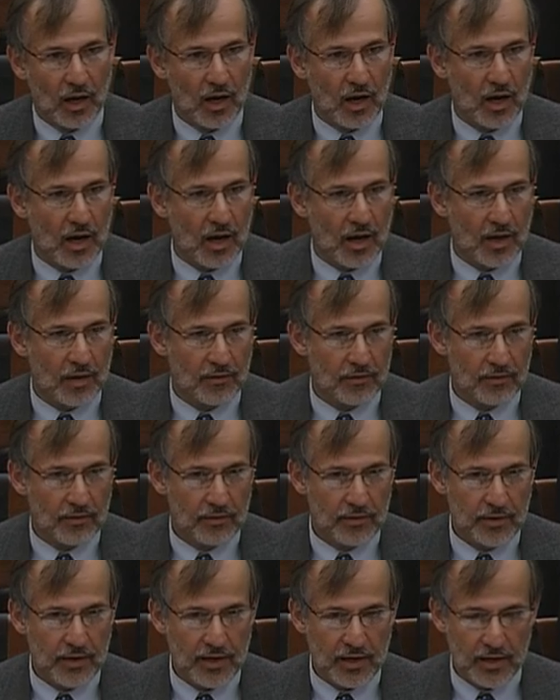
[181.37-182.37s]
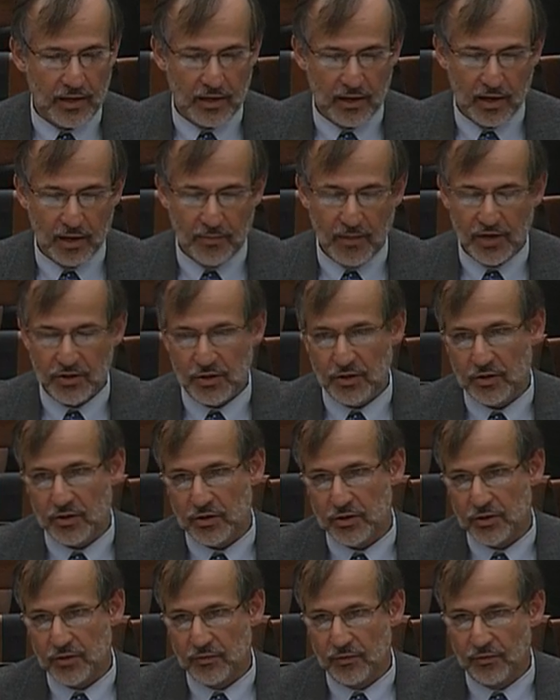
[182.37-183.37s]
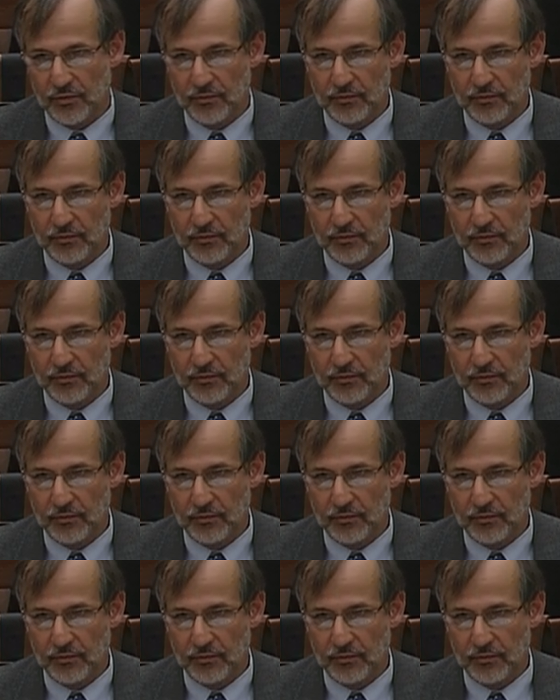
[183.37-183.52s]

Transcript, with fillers: uh, the emissions